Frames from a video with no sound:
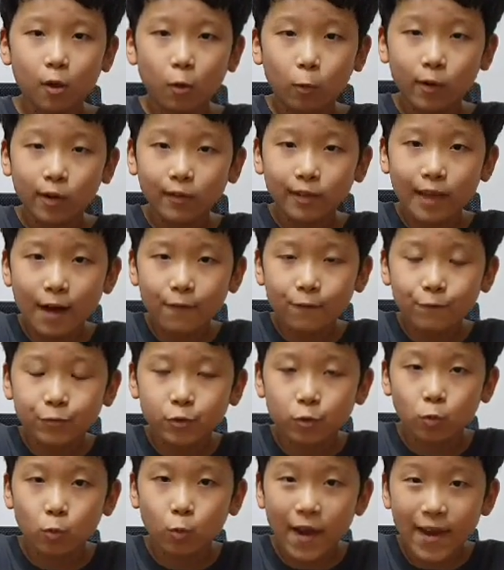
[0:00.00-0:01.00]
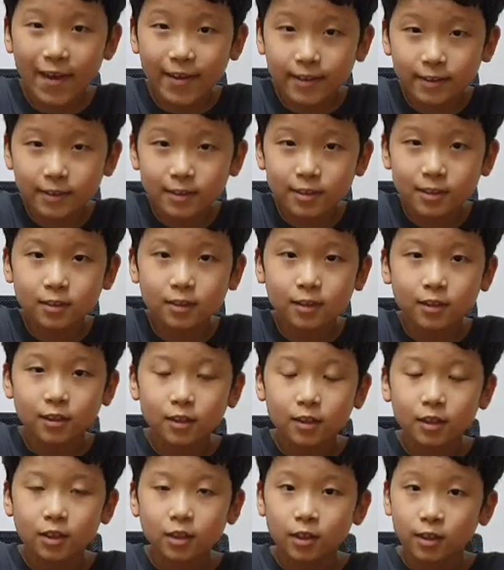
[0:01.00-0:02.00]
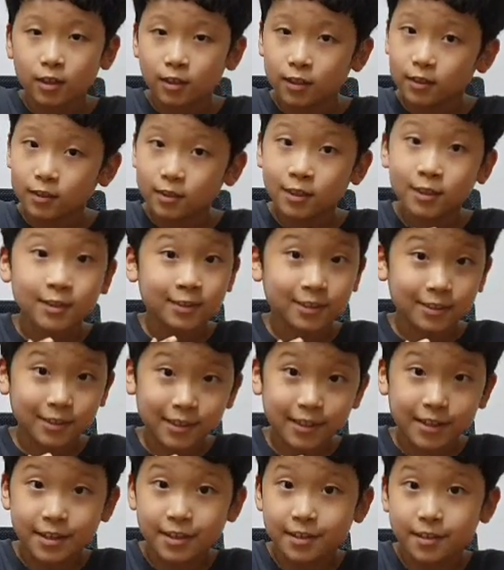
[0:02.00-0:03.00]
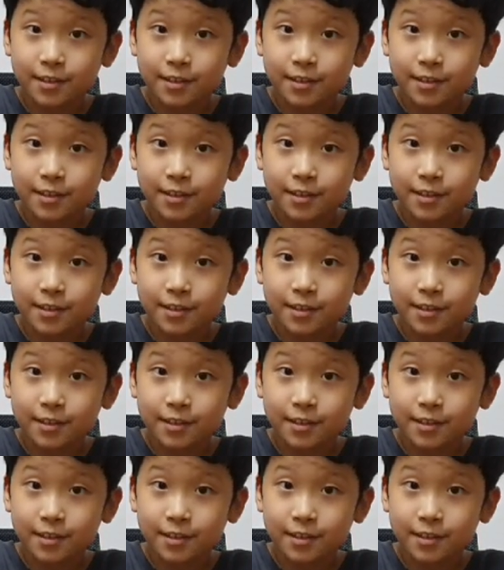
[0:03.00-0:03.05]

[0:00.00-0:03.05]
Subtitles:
we'll have to wait to see.